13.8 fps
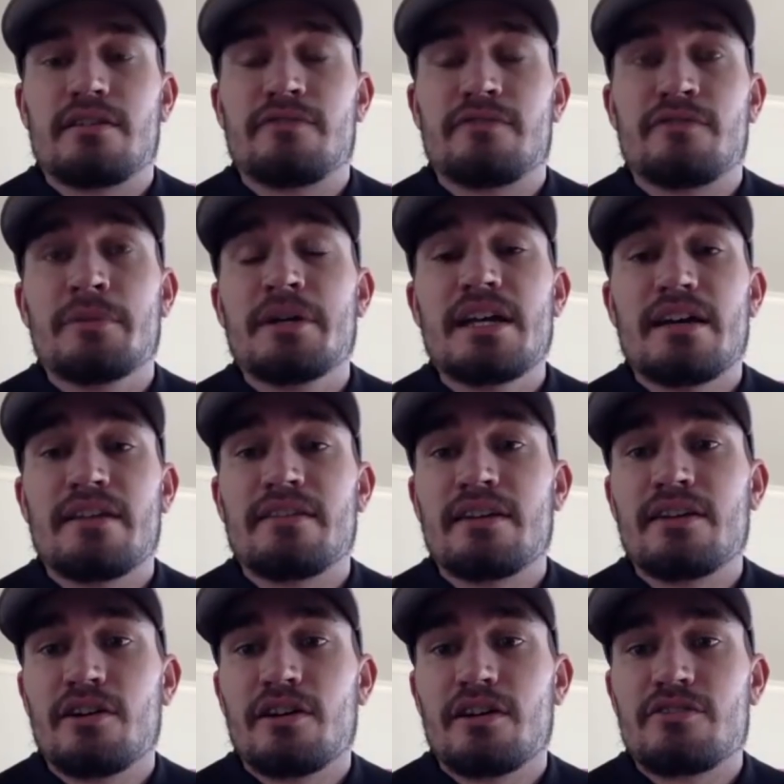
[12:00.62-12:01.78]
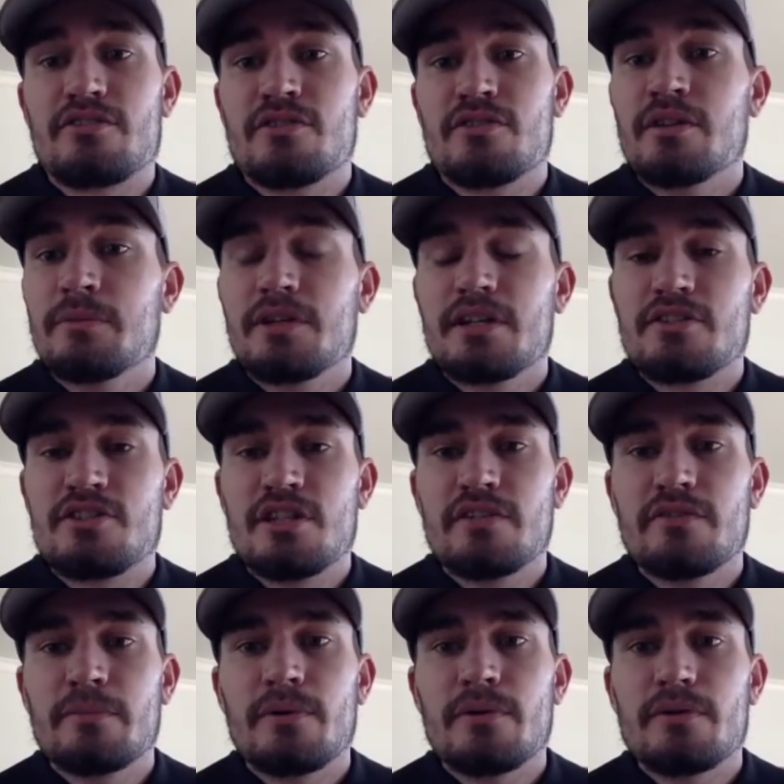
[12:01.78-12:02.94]
for me, I think are extremely
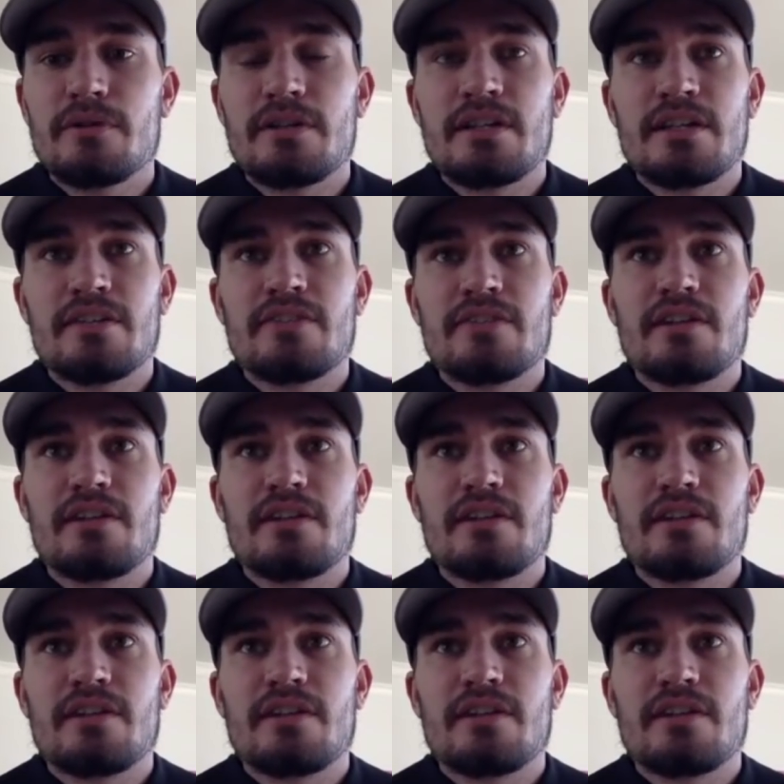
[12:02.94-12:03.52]
achievable and things